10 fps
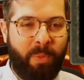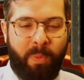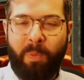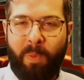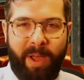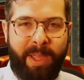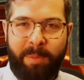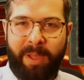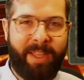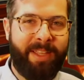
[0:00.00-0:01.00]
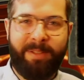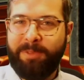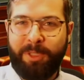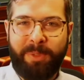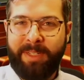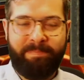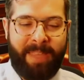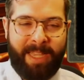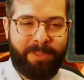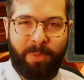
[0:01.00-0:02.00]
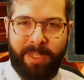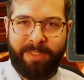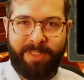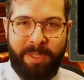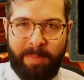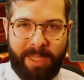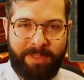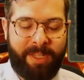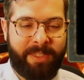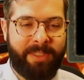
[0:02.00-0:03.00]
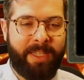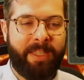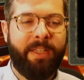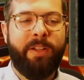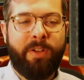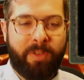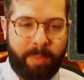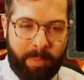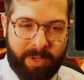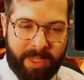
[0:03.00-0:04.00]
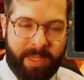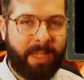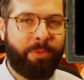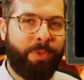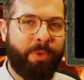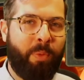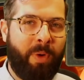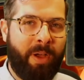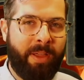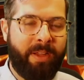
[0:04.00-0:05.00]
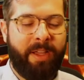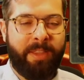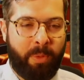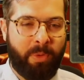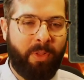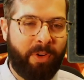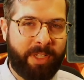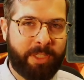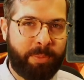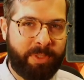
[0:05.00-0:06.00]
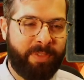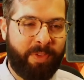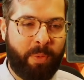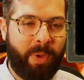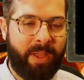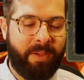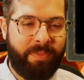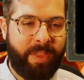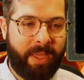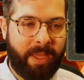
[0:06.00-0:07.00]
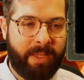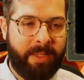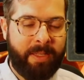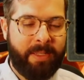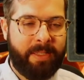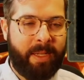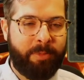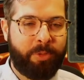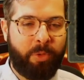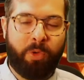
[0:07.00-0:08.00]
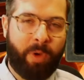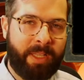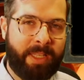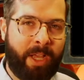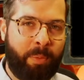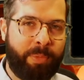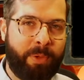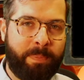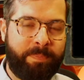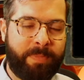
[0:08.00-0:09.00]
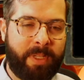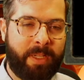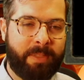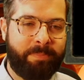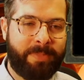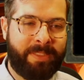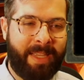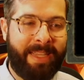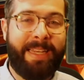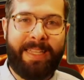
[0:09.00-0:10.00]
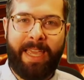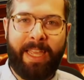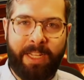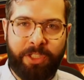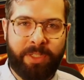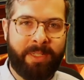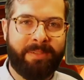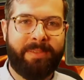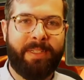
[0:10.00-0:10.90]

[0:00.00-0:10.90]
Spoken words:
Why am I doing XYZ math technique? Remember to connect with your why and that we're learning a specific way of thinking. This will greatly help you stay engaged and